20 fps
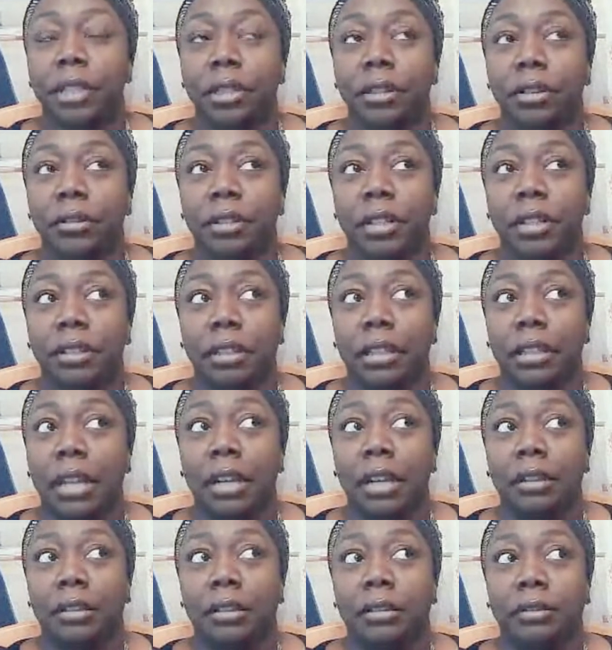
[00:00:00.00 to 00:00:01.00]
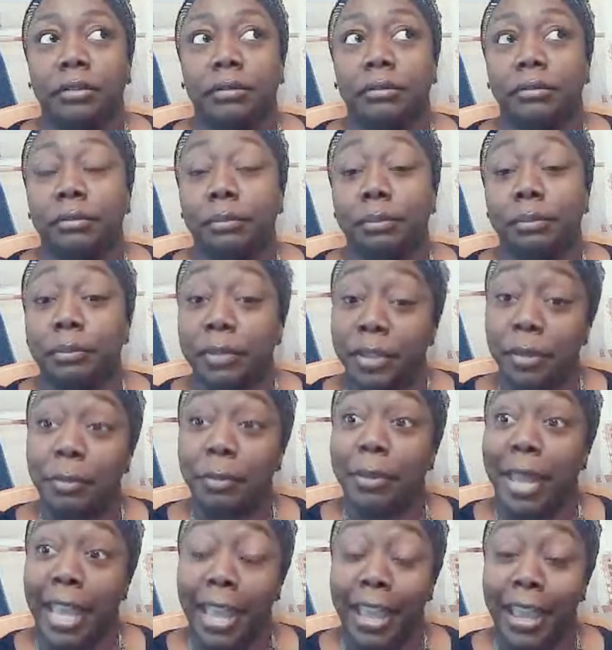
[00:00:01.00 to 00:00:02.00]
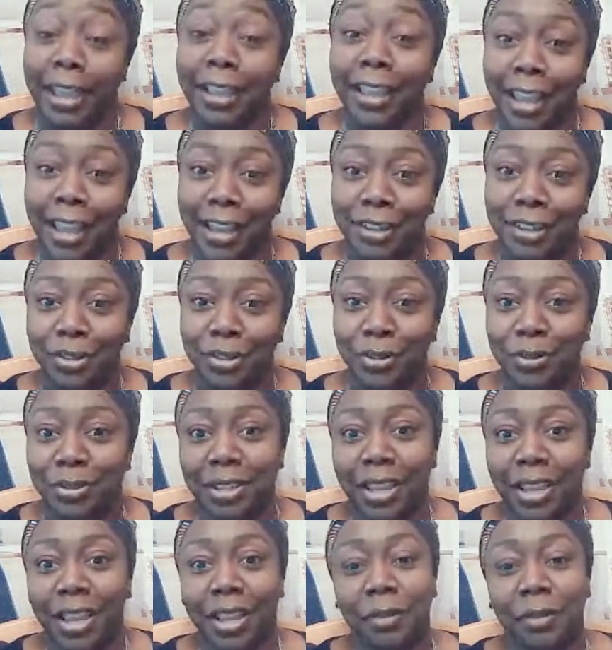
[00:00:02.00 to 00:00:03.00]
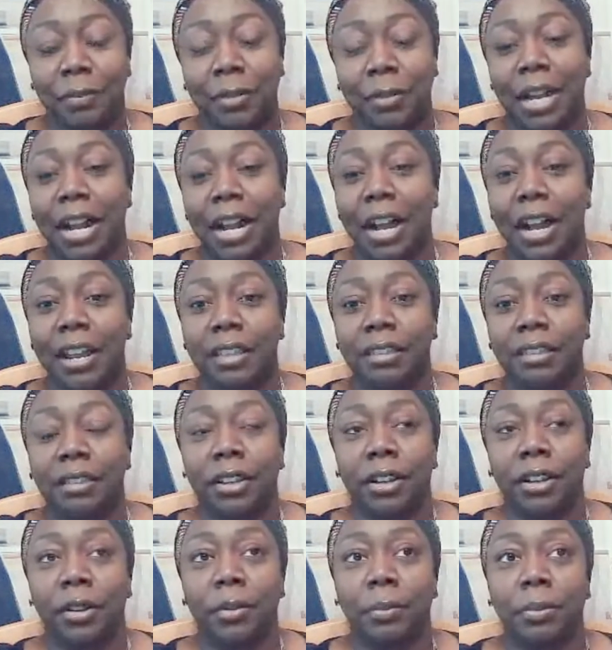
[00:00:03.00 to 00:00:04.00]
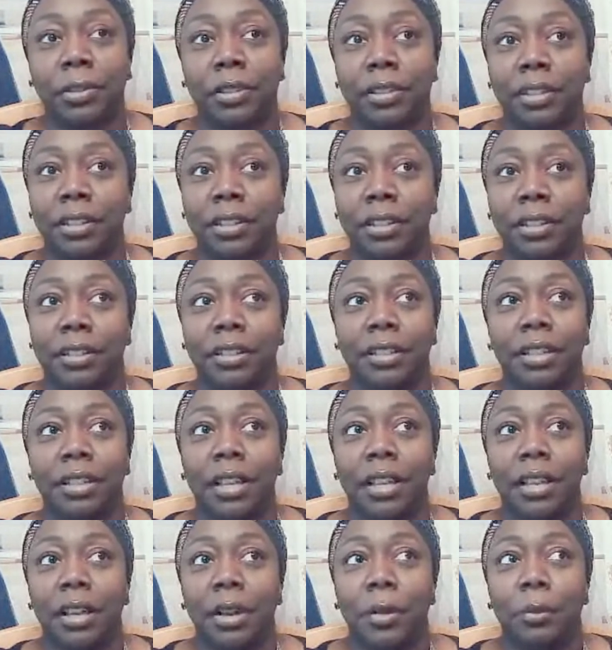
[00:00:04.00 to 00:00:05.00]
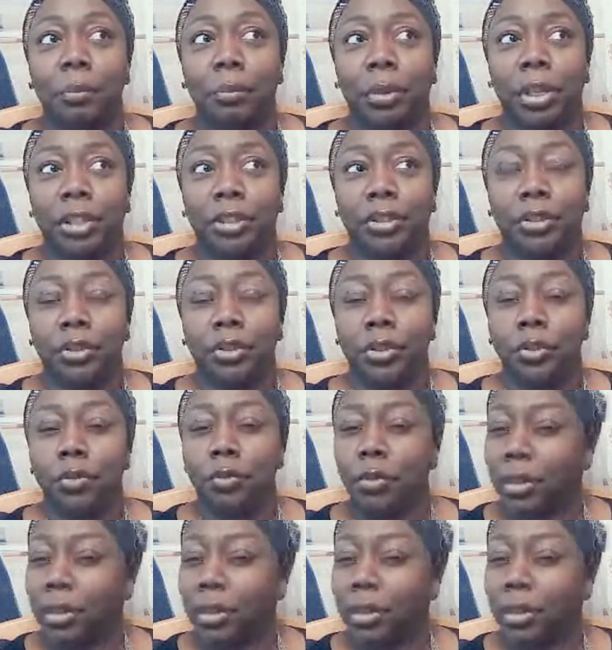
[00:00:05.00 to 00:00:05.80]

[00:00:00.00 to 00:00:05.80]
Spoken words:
there's a lot of the bag, as you say, behind their position. But do you want to sit in a